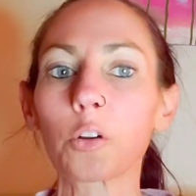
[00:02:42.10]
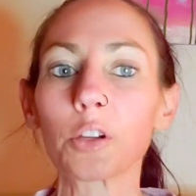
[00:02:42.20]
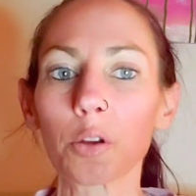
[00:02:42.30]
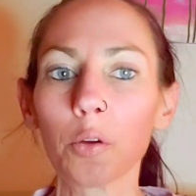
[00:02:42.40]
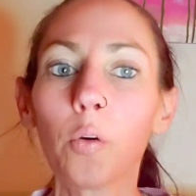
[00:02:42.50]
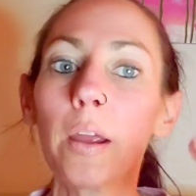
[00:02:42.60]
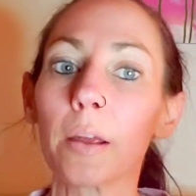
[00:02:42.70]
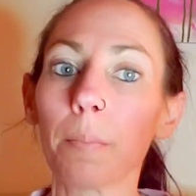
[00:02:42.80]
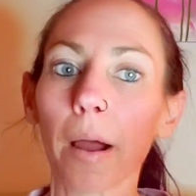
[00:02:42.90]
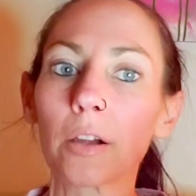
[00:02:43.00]
you,
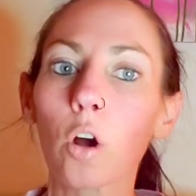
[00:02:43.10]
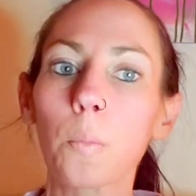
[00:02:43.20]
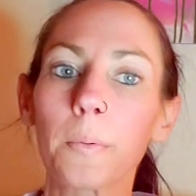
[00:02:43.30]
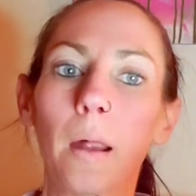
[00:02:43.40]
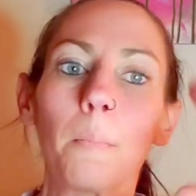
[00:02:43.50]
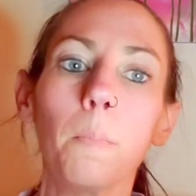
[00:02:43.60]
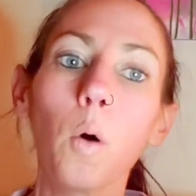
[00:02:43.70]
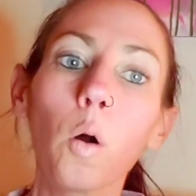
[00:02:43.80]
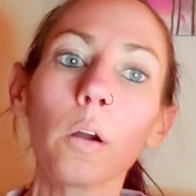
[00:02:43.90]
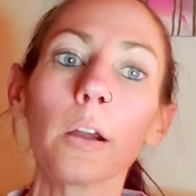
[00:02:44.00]
it might open up
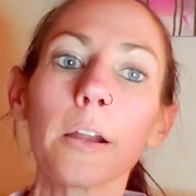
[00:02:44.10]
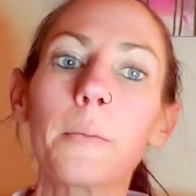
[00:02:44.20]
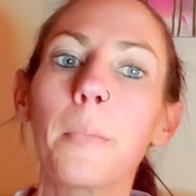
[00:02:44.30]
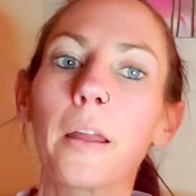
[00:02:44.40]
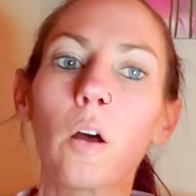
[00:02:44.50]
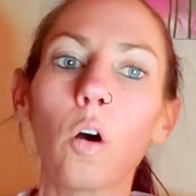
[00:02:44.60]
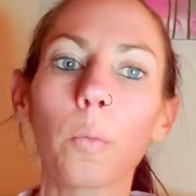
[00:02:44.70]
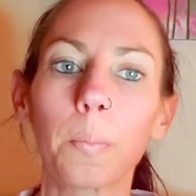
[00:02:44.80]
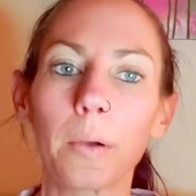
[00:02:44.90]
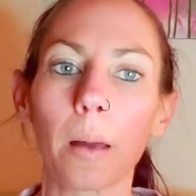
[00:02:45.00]
more, it might
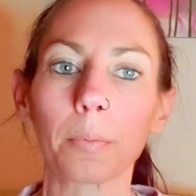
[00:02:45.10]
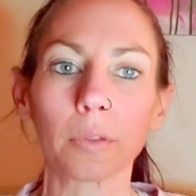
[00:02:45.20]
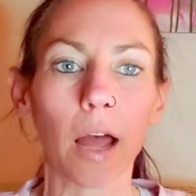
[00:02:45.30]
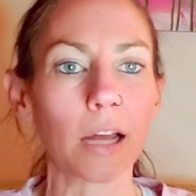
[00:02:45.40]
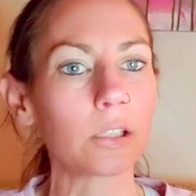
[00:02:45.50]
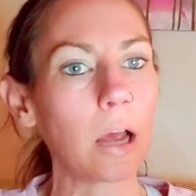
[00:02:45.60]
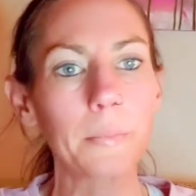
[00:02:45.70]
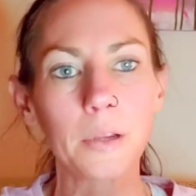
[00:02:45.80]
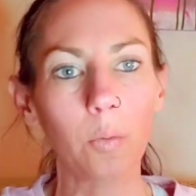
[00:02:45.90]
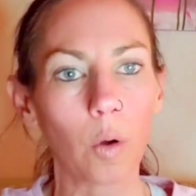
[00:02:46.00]
open up less.
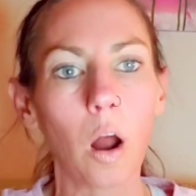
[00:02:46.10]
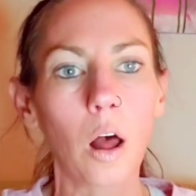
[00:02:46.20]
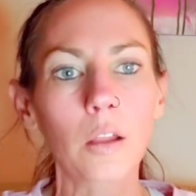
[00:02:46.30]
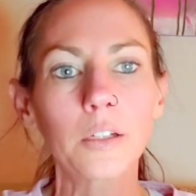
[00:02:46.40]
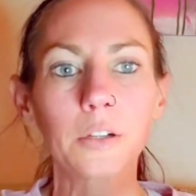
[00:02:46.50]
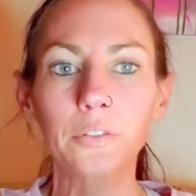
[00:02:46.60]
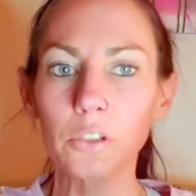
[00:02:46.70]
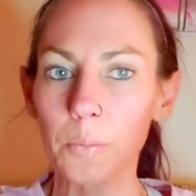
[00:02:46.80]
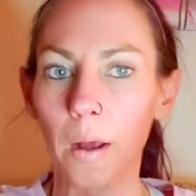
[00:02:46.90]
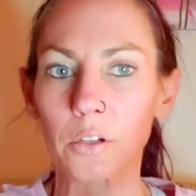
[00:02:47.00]
I mean, we're all at
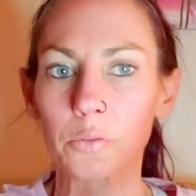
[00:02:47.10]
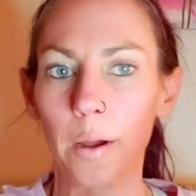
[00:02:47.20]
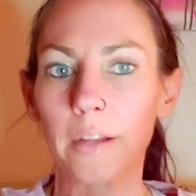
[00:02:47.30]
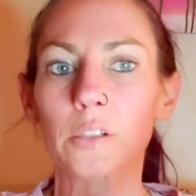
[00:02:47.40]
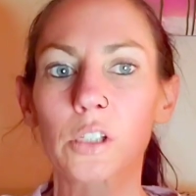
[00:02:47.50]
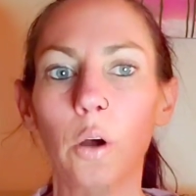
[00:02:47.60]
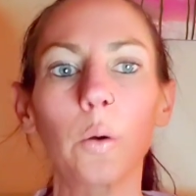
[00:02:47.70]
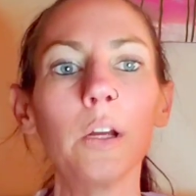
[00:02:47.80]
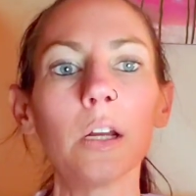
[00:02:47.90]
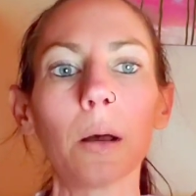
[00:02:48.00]
different spots, right?
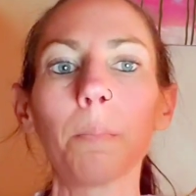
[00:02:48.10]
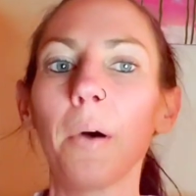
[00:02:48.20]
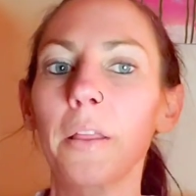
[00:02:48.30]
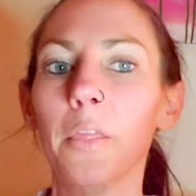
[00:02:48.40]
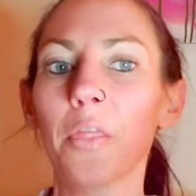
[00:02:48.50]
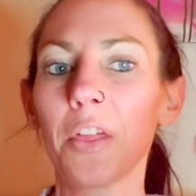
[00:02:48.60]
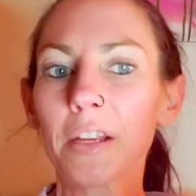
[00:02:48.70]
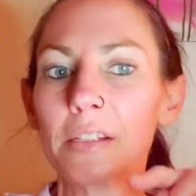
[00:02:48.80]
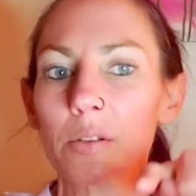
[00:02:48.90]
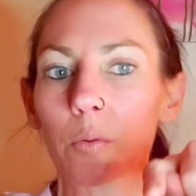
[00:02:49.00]
So, but
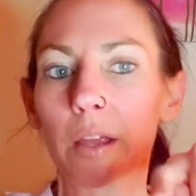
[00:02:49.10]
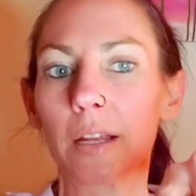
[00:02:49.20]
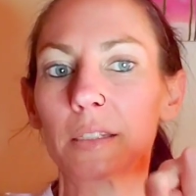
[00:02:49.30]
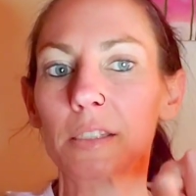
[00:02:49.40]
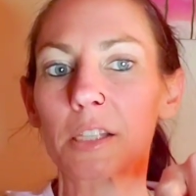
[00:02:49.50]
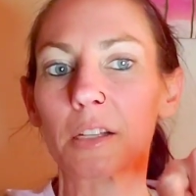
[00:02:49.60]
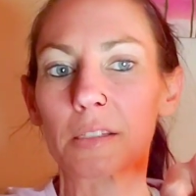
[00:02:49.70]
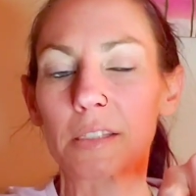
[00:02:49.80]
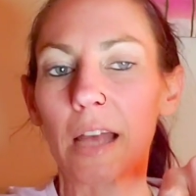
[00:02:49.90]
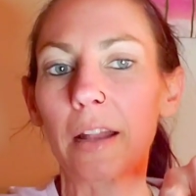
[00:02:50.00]
this is the
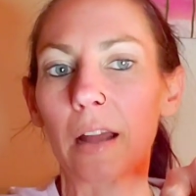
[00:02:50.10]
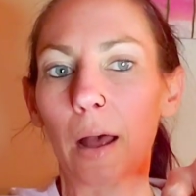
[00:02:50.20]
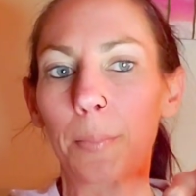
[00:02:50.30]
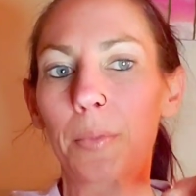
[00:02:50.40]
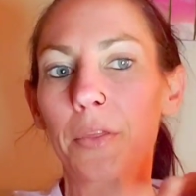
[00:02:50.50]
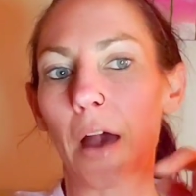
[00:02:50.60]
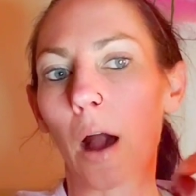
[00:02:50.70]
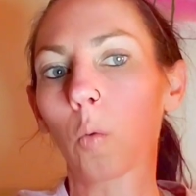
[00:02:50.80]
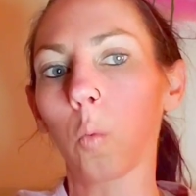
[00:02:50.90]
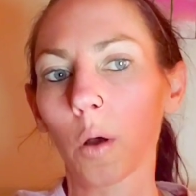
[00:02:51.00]
setup
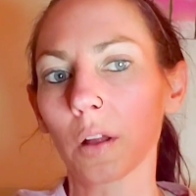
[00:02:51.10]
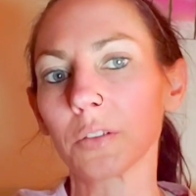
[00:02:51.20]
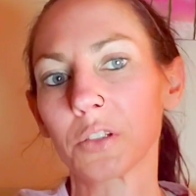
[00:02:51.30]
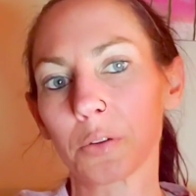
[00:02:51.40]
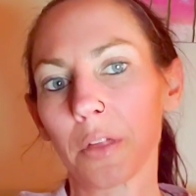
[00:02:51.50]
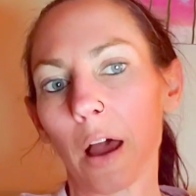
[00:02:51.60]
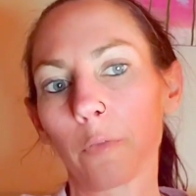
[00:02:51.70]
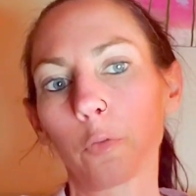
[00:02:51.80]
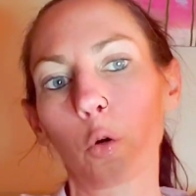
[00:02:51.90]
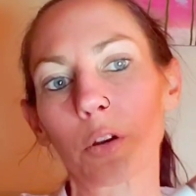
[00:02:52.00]
that will do
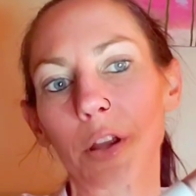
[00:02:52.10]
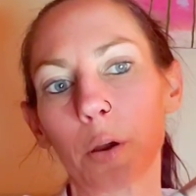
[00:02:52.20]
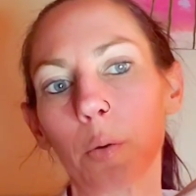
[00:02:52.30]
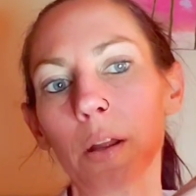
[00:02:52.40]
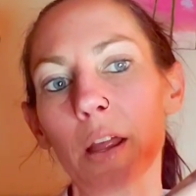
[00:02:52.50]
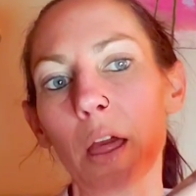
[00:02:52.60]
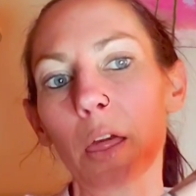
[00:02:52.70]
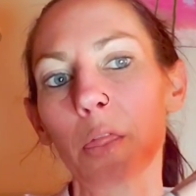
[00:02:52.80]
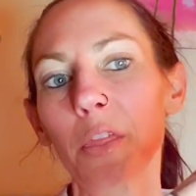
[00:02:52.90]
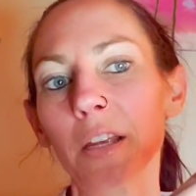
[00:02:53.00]
that for you.
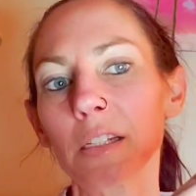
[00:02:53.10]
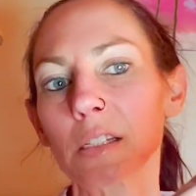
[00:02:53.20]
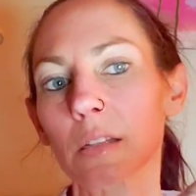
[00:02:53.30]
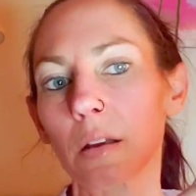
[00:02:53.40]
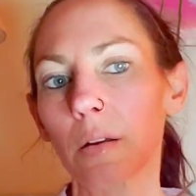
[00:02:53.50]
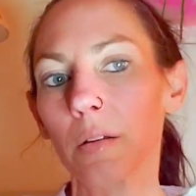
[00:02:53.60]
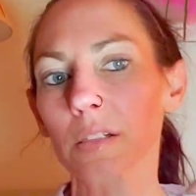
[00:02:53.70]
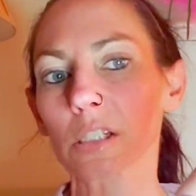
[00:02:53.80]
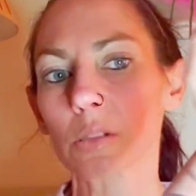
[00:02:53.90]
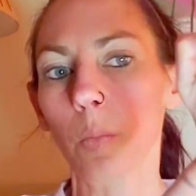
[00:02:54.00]
This
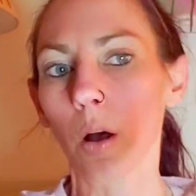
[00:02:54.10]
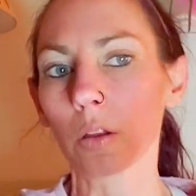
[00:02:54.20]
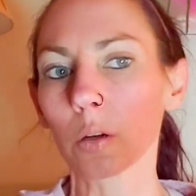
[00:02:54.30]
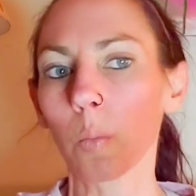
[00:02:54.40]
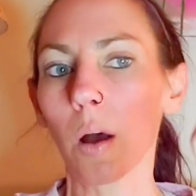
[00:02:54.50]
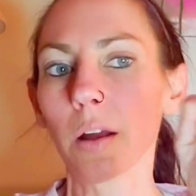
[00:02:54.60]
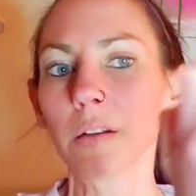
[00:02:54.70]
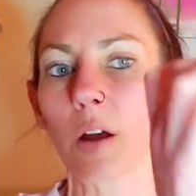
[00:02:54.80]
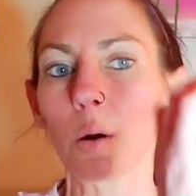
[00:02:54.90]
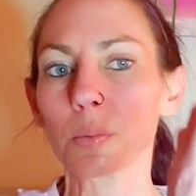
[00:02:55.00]
smaller
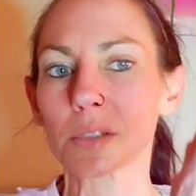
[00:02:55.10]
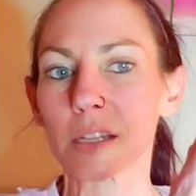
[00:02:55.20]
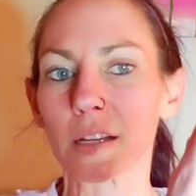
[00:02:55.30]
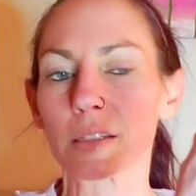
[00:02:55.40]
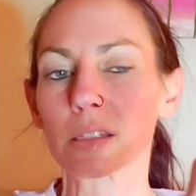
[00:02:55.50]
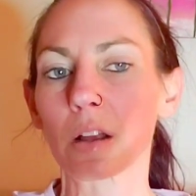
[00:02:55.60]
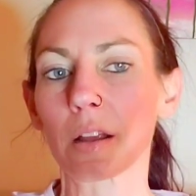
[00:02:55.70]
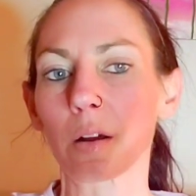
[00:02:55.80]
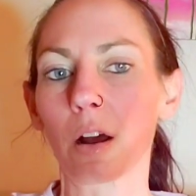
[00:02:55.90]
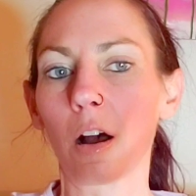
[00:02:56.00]
one, oh, see, it's
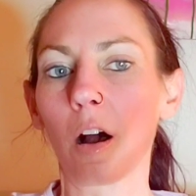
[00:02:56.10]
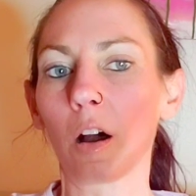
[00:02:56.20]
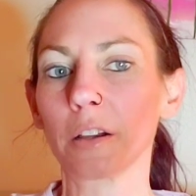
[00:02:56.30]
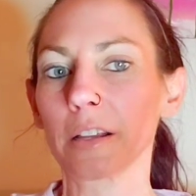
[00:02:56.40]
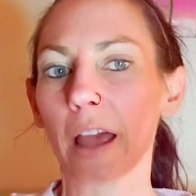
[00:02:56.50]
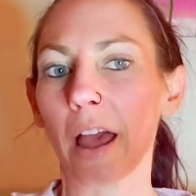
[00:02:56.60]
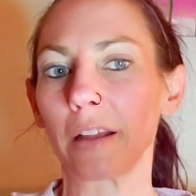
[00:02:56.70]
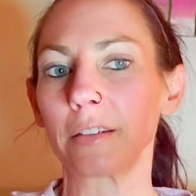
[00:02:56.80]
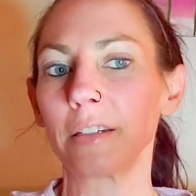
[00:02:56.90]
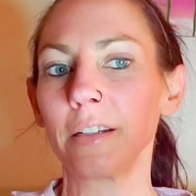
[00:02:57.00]
on
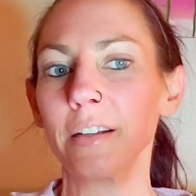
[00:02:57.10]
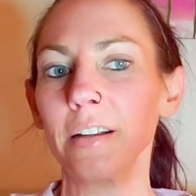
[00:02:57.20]
again.